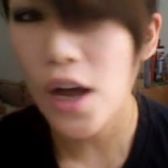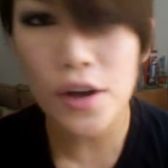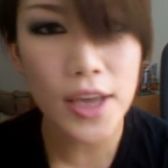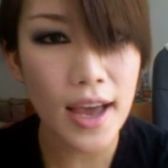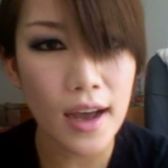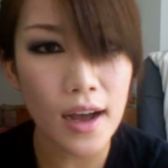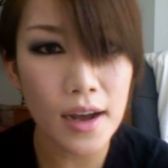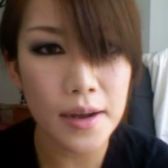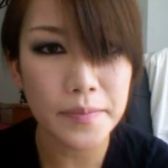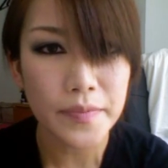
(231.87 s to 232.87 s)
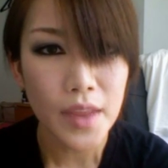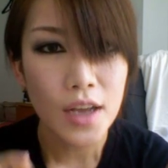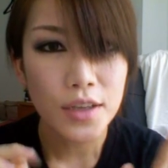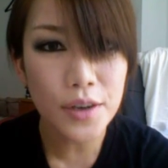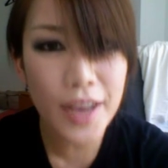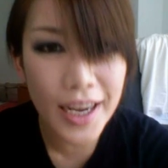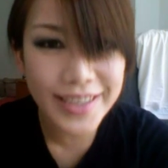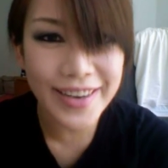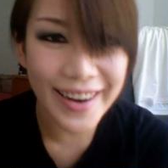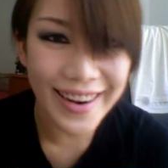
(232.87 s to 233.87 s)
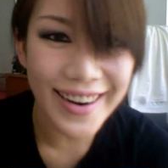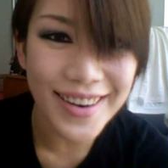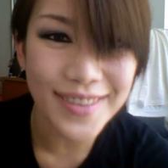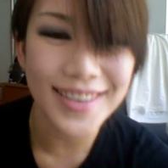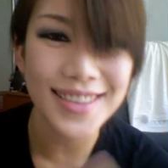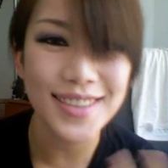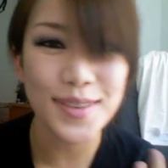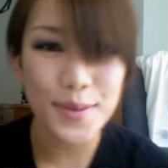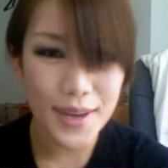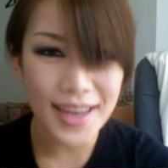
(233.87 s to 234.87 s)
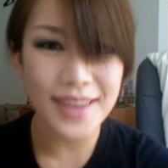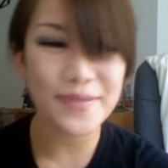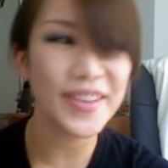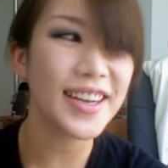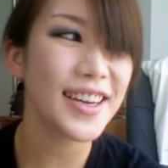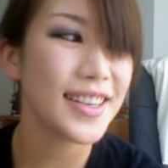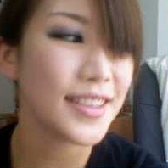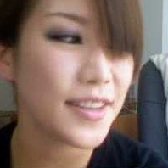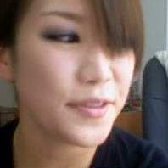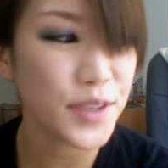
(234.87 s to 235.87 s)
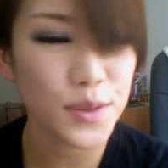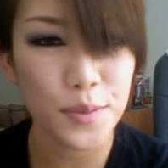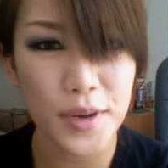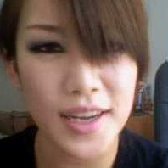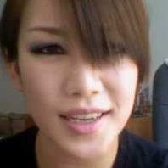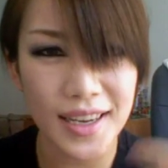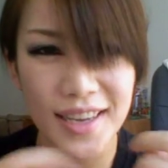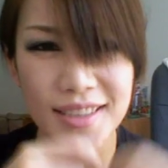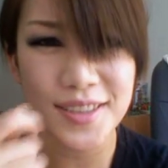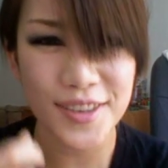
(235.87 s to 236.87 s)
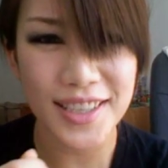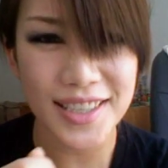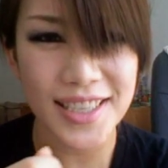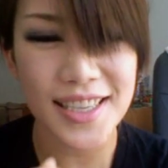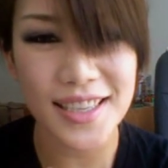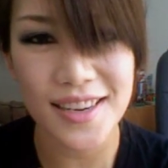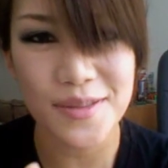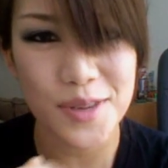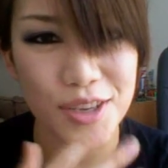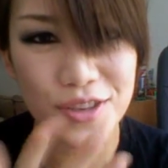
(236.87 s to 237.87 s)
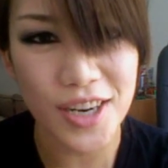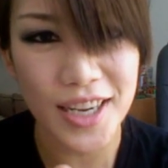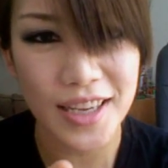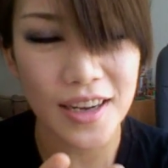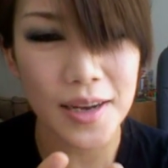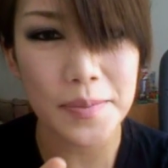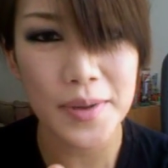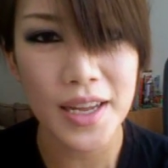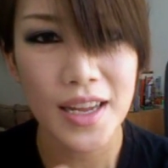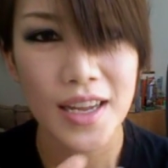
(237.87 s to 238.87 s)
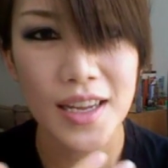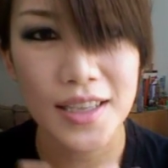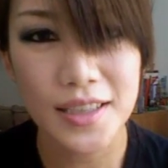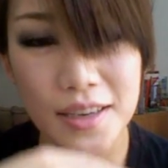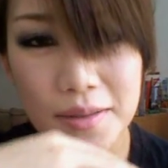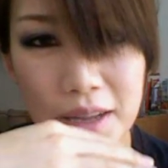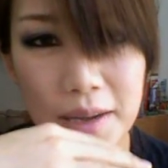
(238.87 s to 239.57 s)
Oh yeah, don't cut your hair when it's wet, because if it's wet it kind of stretches, and when you dry it up it's going to